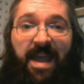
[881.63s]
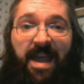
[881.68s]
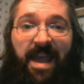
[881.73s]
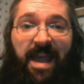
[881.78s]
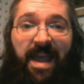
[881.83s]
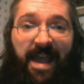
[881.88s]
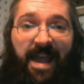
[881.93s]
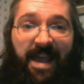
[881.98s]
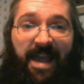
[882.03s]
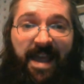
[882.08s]

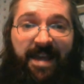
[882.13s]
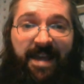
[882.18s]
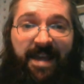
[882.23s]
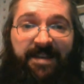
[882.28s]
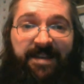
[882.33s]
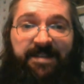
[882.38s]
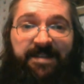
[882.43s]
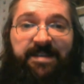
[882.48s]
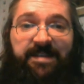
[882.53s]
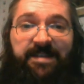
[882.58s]

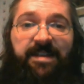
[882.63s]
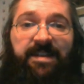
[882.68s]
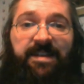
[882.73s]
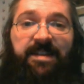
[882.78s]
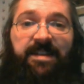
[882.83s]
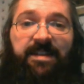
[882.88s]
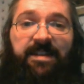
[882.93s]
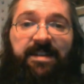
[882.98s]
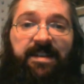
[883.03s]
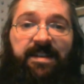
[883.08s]
and
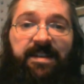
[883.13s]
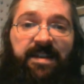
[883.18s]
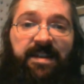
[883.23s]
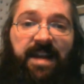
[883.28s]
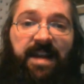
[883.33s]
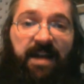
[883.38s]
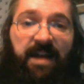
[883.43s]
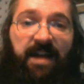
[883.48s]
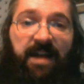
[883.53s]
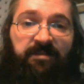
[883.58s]

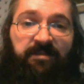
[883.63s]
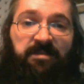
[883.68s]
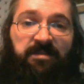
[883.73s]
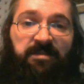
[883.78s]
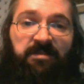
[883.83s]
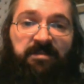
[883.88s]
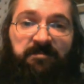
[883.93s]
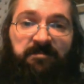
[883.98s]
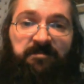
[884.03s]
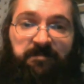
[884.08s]
have
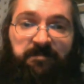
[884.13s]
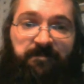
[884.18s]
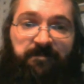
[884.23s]
a